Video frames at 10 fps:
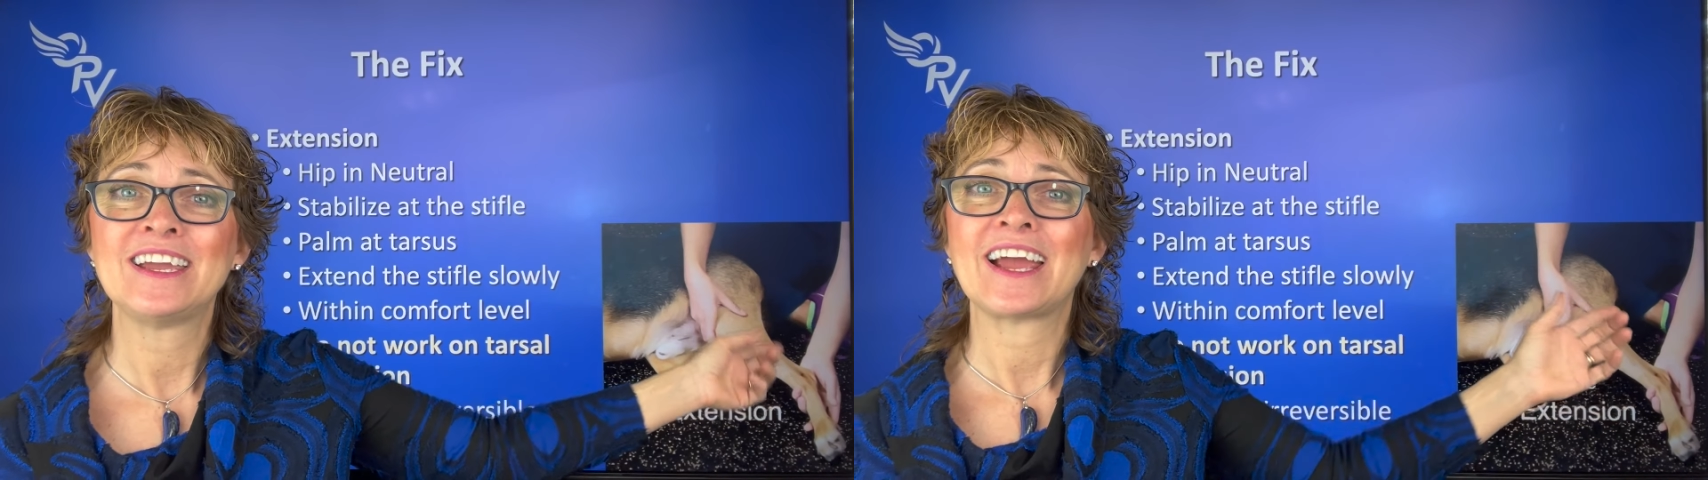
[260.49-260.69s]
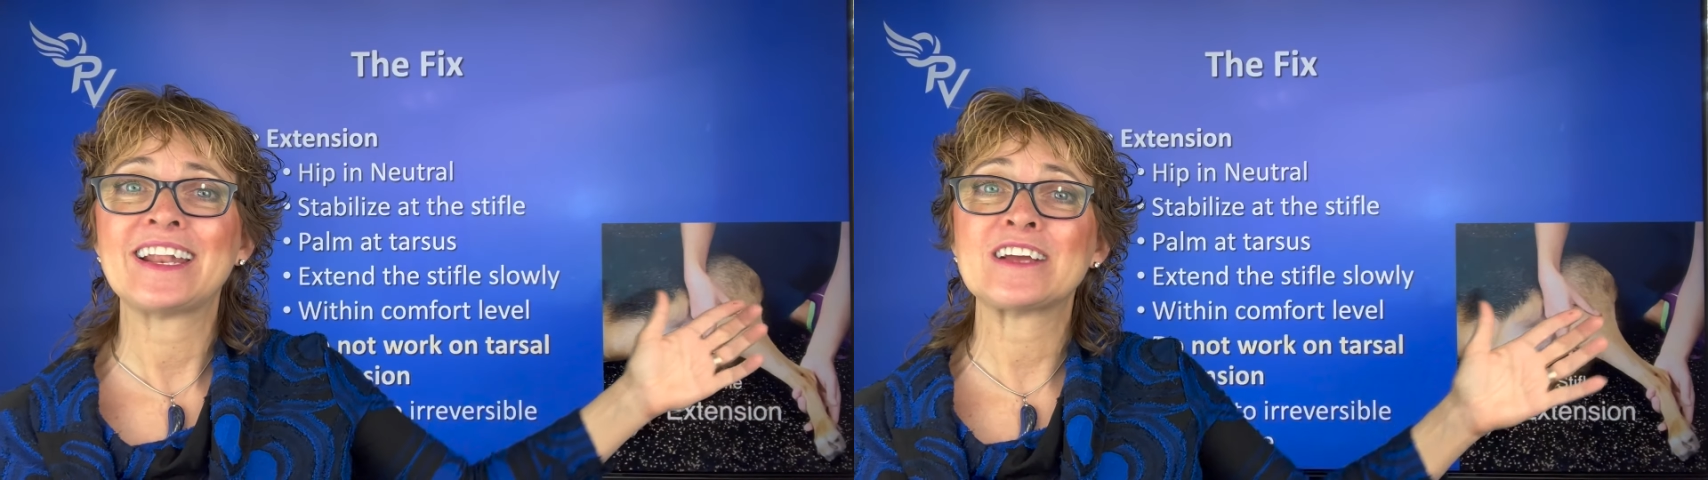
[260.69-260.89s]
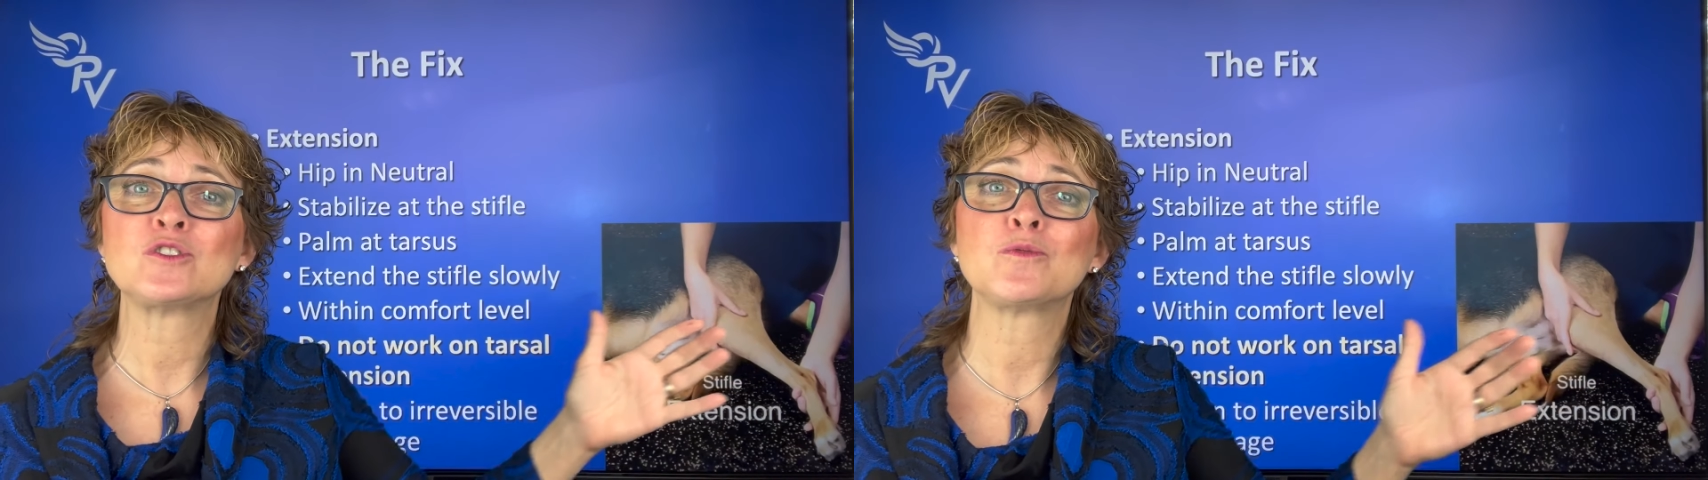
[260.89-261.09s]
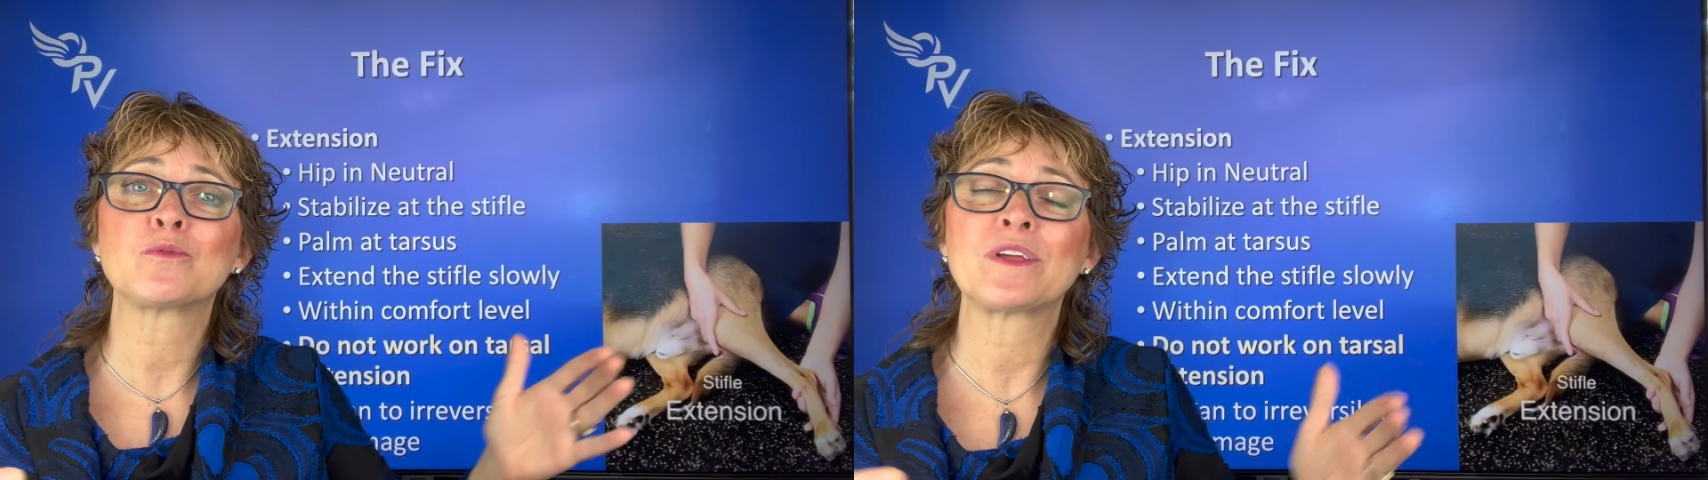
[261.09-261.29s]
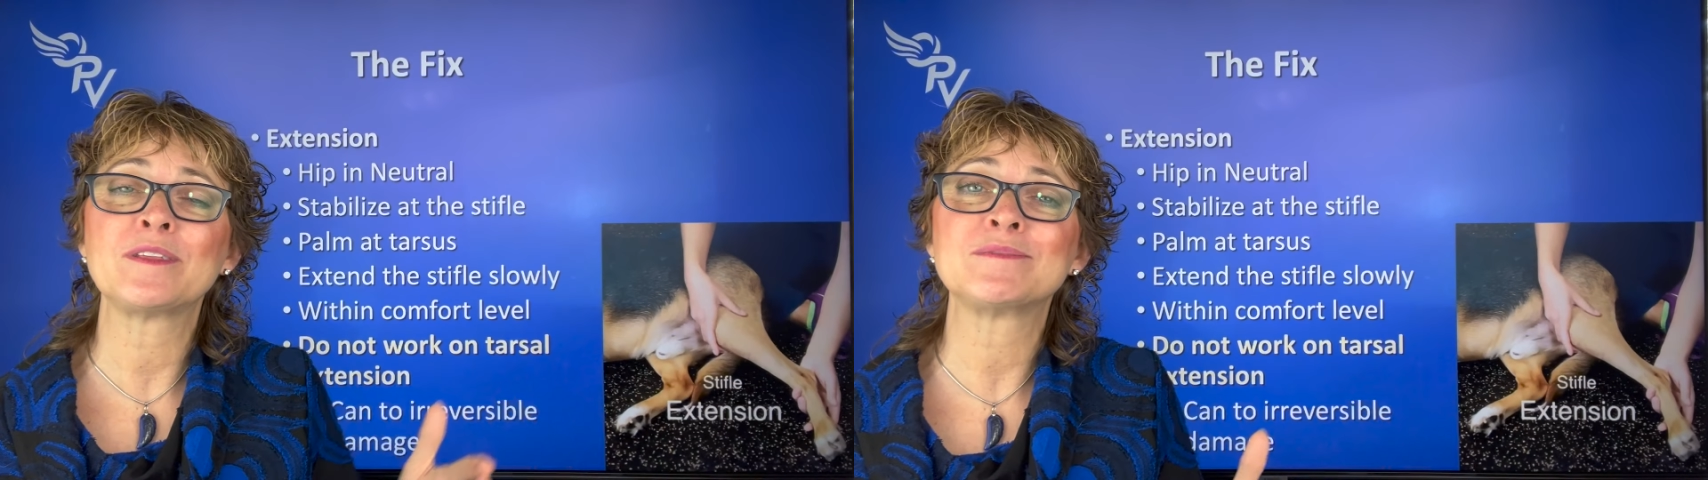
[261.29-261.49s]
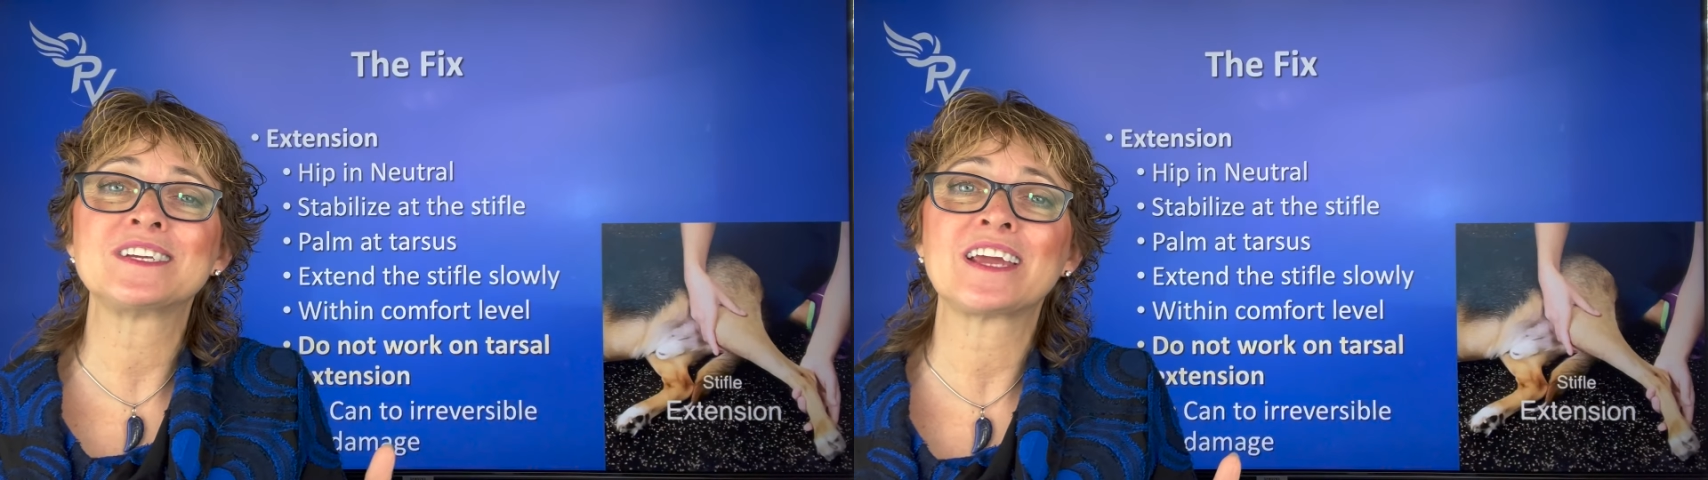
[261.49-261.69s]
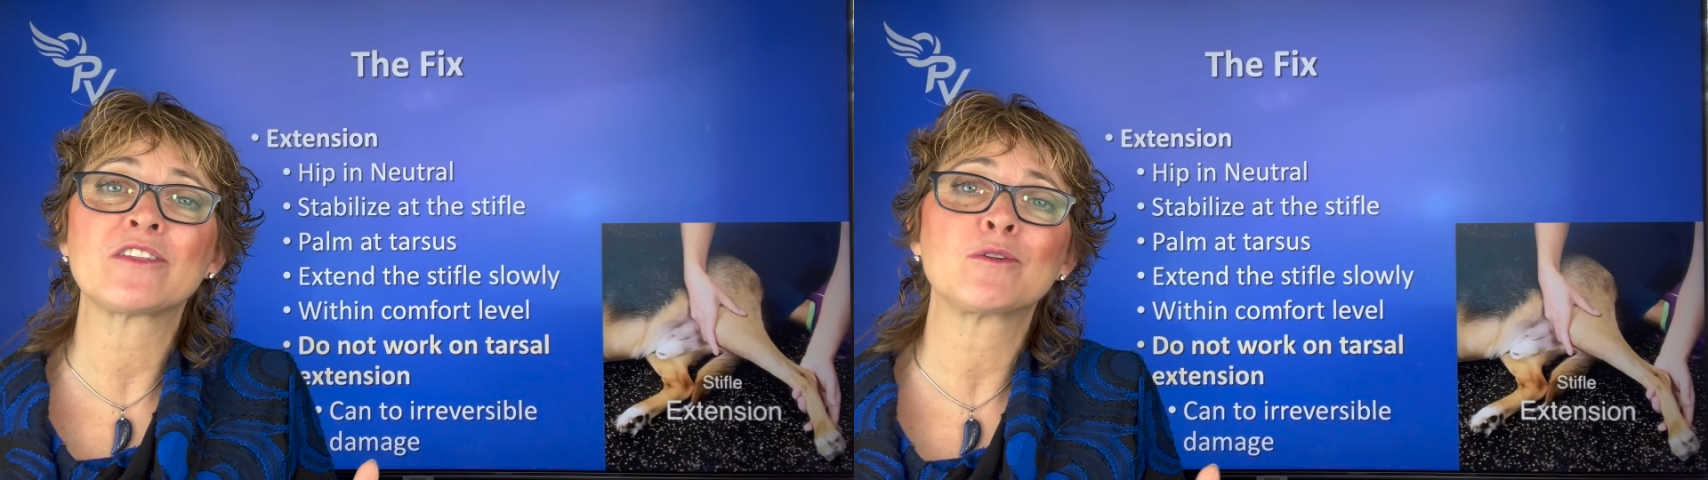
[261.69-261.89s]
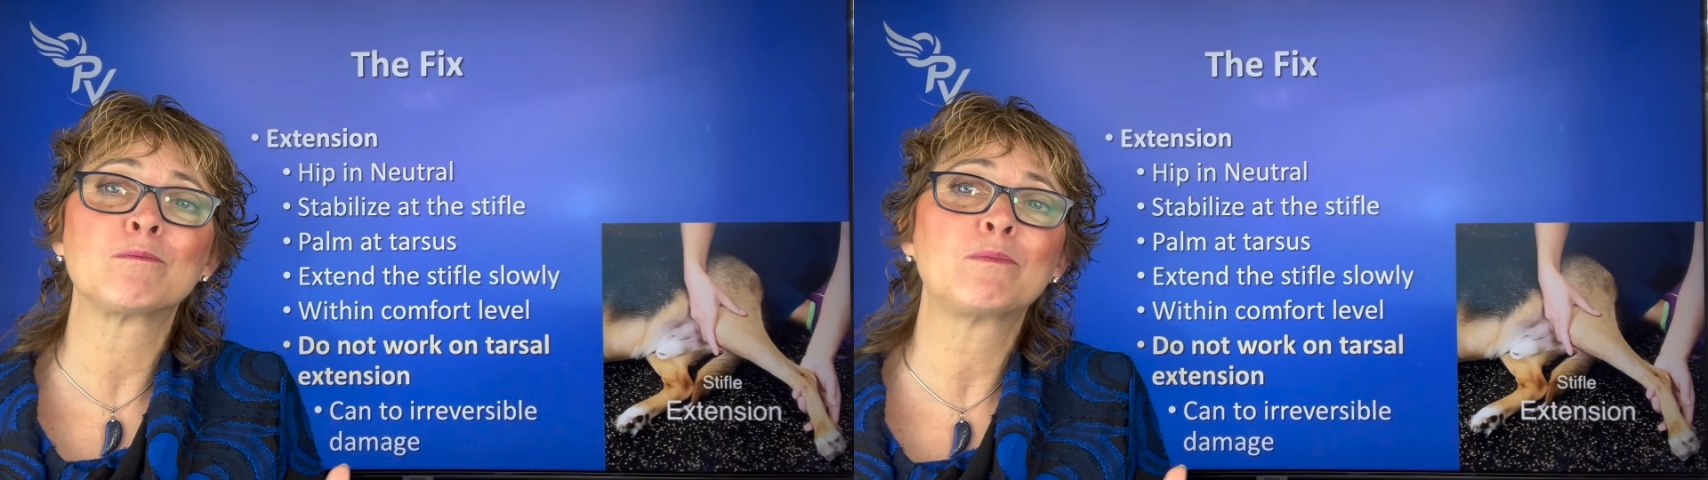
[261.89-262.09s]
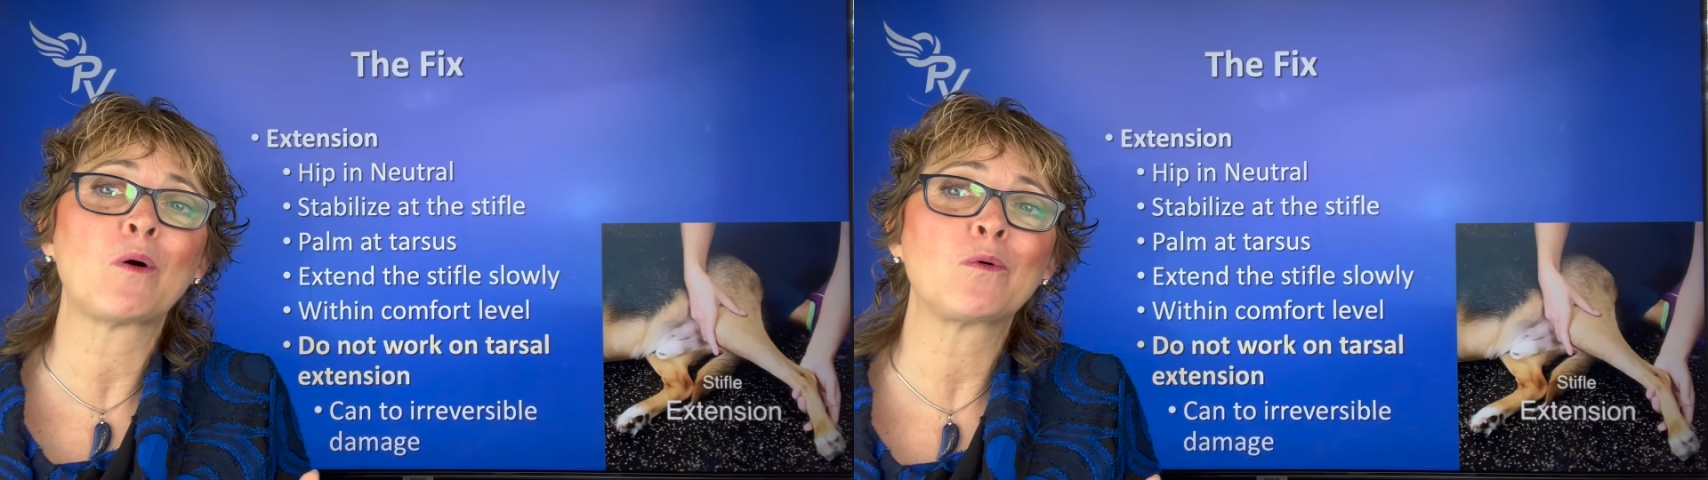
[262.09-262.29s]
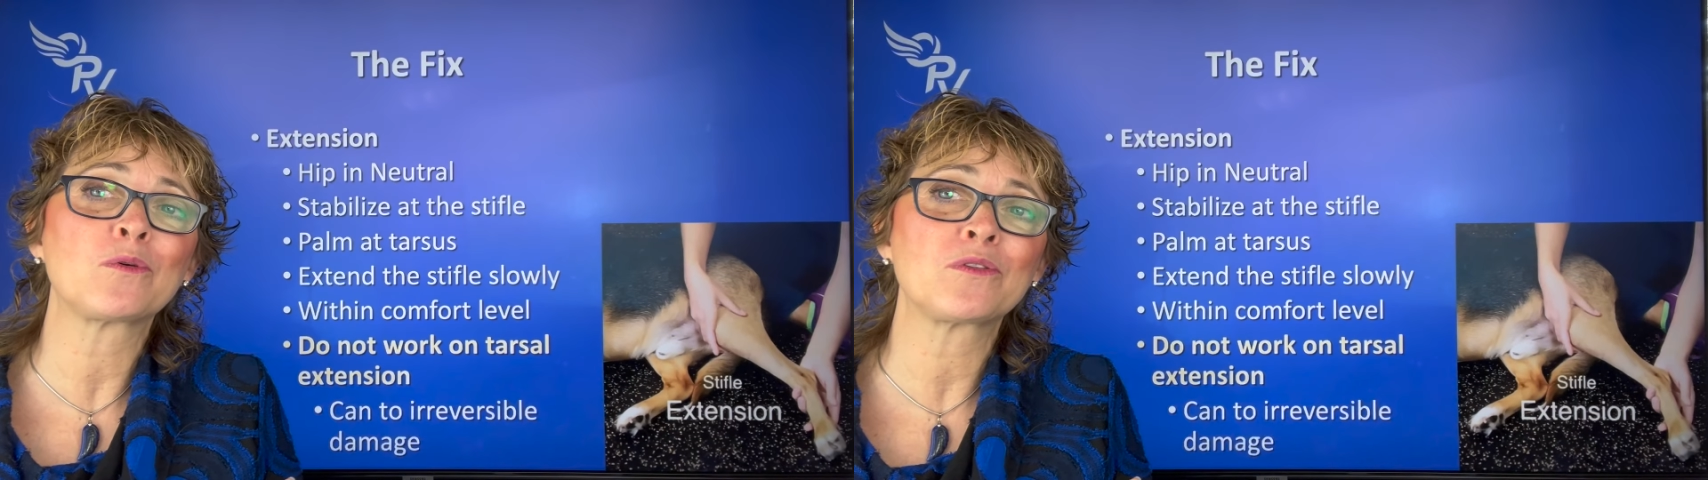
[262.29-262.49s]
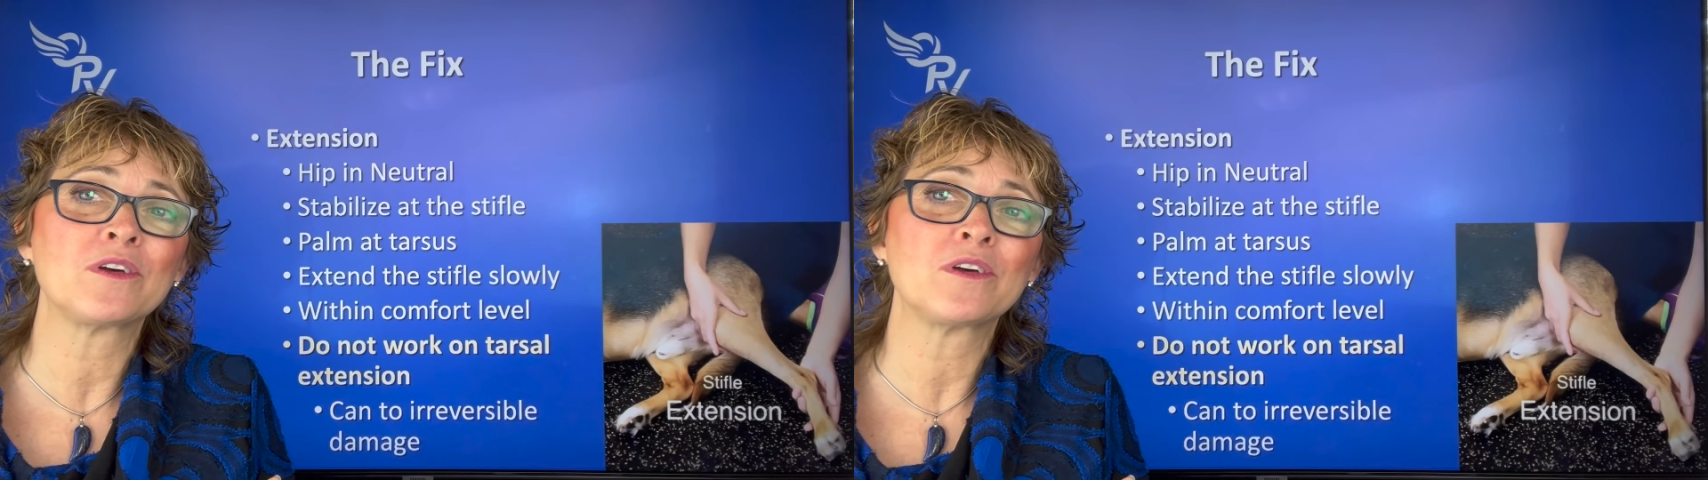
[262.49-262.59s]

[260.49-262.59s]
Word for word: And as you bring them together, both